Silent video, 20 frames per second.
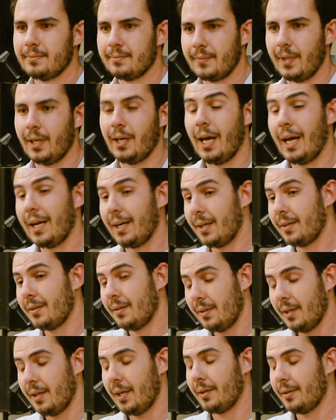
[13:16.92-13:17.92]
Yeah, and
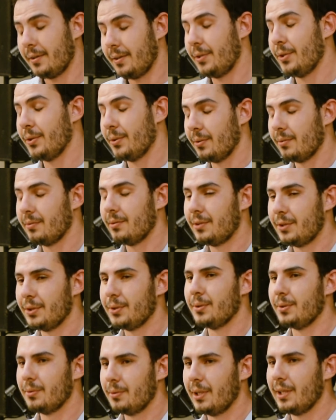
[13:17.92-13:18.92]
I do
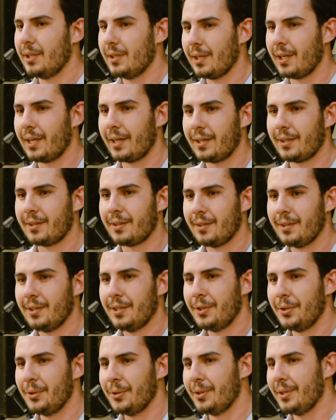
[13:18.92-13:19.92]
really like
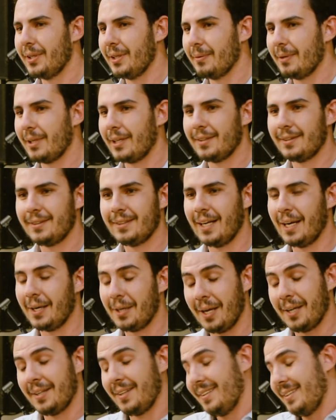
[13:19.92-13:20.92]
Unity, man.
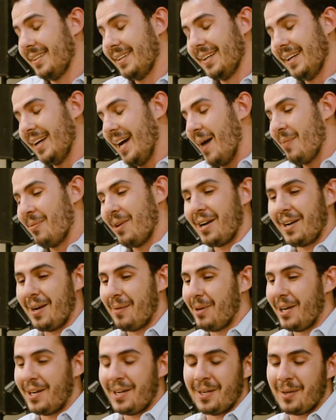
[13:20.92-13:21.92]
I'm
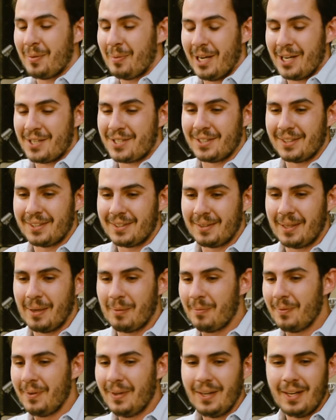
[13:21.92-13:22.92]
not here to bash it.
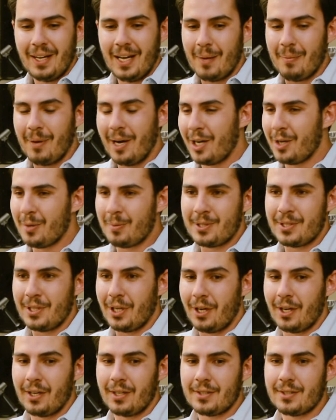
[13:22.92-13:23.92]
I'm 100%
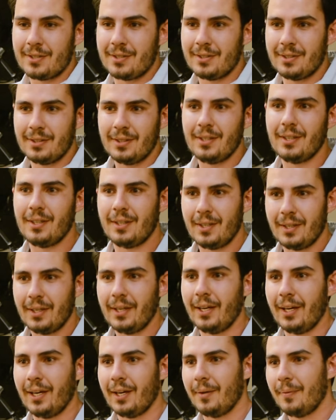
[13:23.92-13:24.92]
honest.
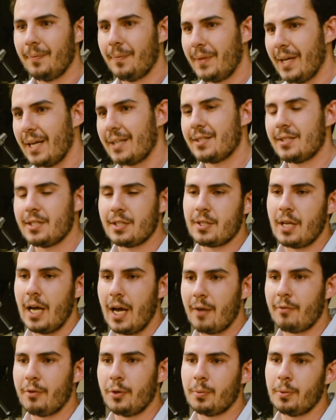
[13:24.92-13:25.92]
Yeah, that's just
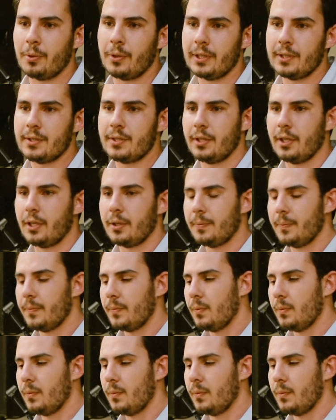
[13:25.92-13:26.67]
our viewpoint, you know.